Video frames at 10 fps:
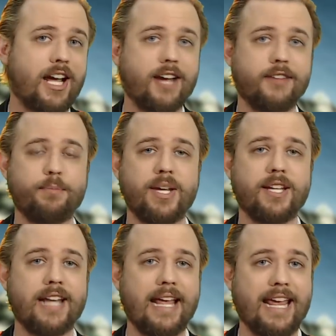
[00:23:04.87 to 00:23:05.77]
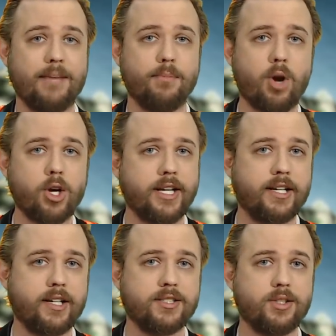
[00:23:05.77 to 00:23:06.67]
I've been a marketing
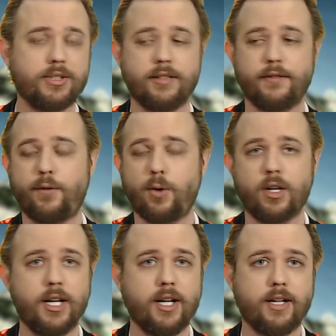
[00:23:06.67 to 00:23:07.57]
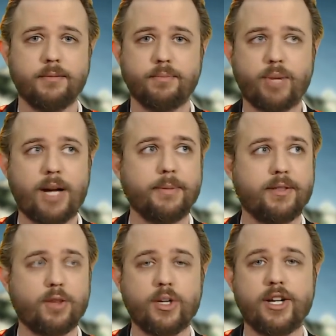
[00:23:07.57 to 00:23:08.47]
consultant for probably
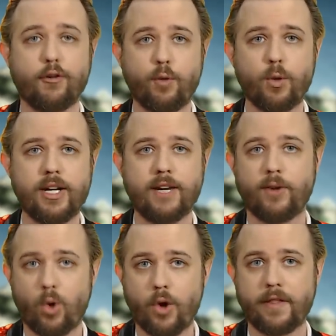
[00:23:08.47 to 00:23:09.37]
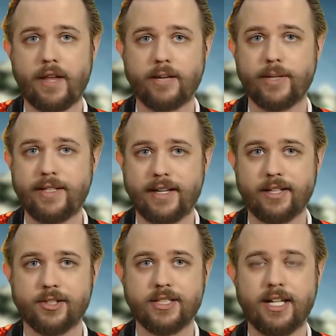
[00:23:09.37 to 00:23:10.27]
30 or 40 different online
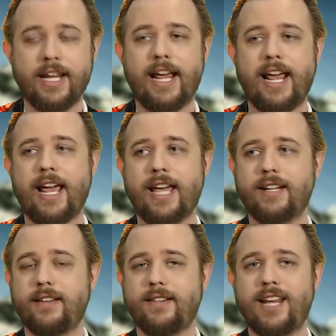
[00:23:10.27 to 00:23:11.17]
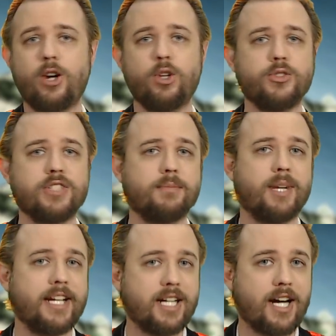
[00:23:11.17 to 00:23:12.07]
retailers, and they're losing
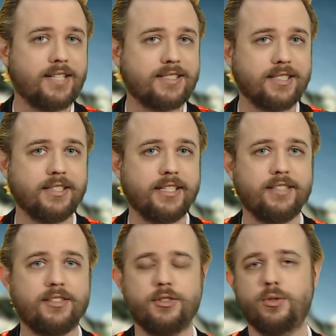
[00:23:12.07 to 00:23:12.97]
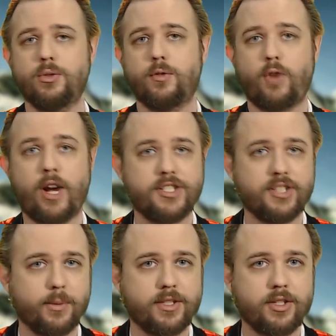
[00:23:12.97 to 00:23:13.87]
money constantly to
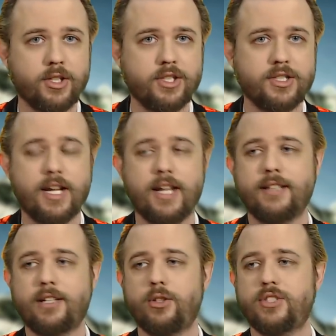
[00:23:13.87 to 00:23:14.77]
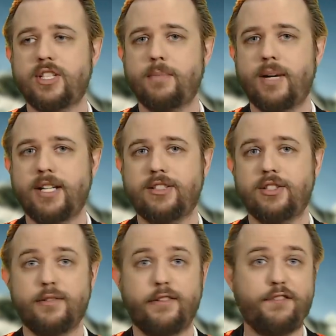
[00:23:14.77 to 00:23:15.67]
fraudulent returns. They're losing money
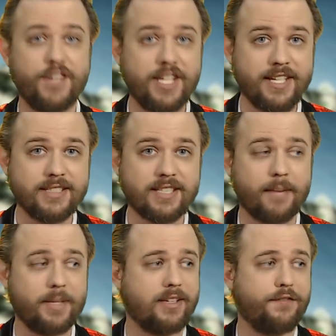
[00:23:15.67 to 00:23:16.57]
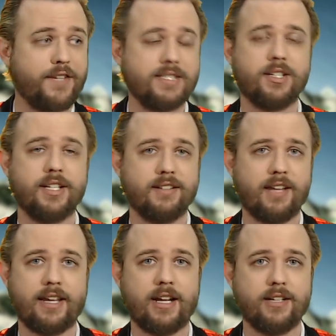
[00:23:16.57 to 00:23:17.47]
to fees. I mean, the fees that are getting
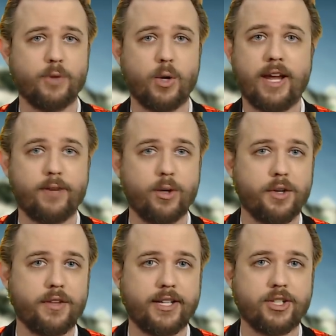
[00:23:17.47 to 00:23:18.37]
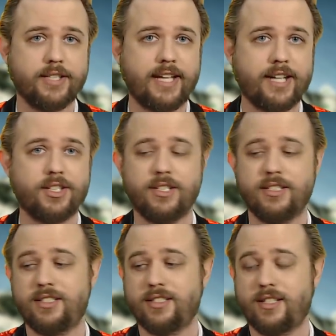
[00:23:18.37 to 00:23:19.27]
taken out of every online transaction
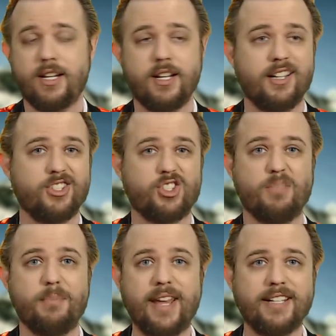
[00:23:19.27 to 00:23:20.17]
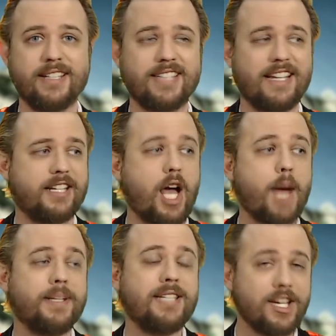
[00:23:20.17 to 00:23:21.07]
is just tremendous, and the
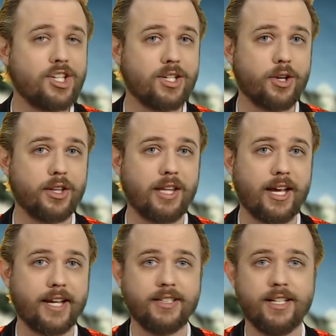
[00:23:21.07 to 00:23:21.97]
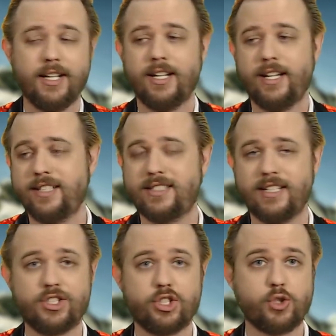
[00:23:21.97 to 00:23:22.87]
competition online is
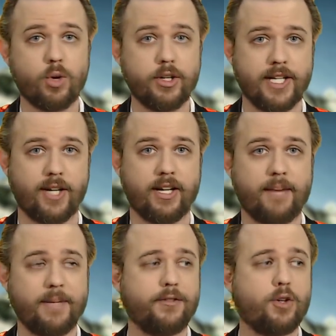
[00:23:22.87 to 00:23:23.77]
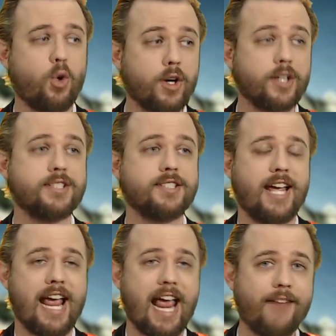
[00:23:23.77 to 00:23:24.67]
extraordinary. I mean, of course,
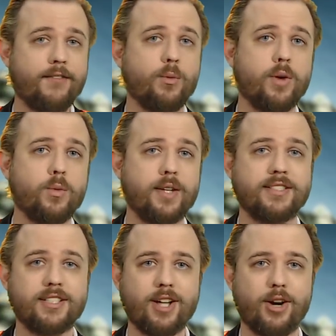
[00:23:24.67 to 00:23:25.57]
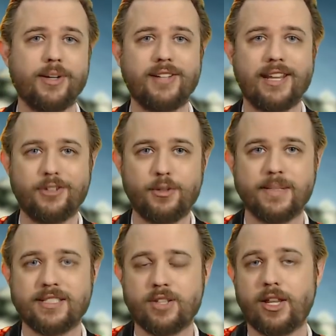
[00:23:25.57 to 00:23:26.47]
everyone wants to go and do
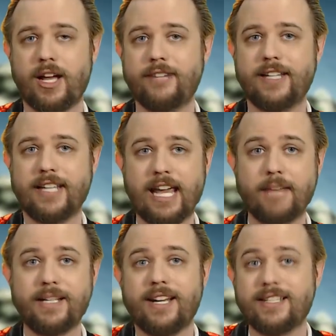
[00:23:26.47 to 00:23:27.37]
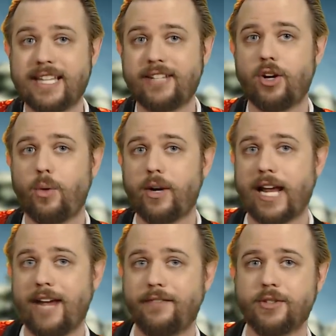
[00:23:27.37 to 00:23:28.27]
business online if they can because they don't want to
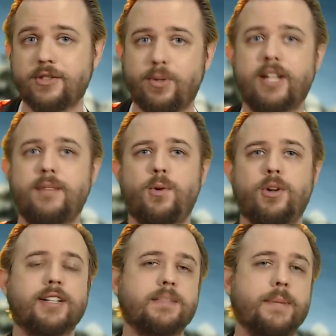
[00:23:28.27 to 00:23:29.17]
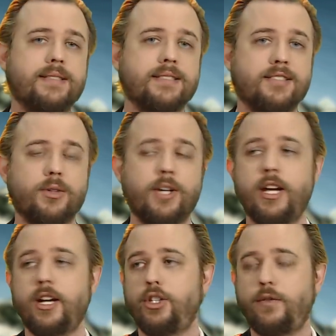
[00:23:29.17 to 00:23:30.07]
have those brick and mortar expenses. So
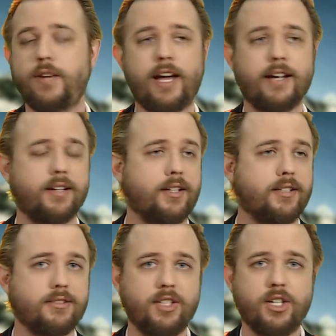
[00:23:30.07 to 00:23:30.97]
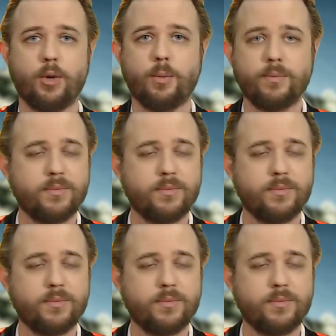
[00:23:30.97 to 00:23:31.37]
you've got, you know,